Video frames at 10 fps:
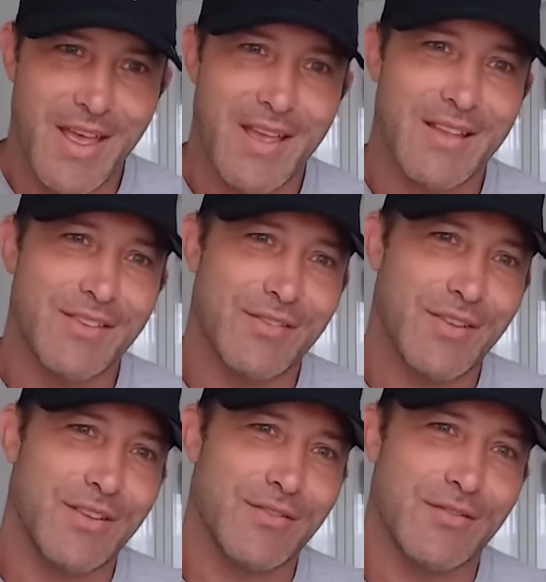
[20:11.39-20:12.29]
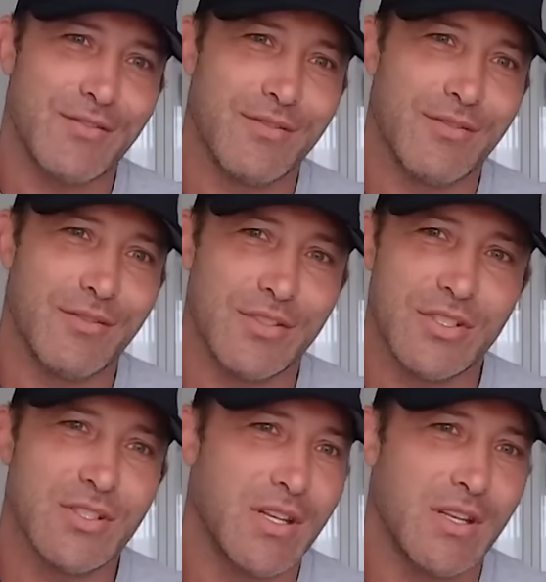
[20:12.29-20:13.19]
that and you're
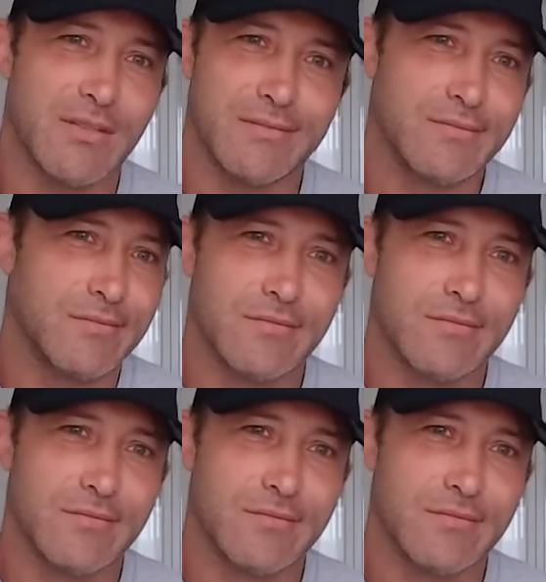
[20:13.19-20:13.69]
just eating,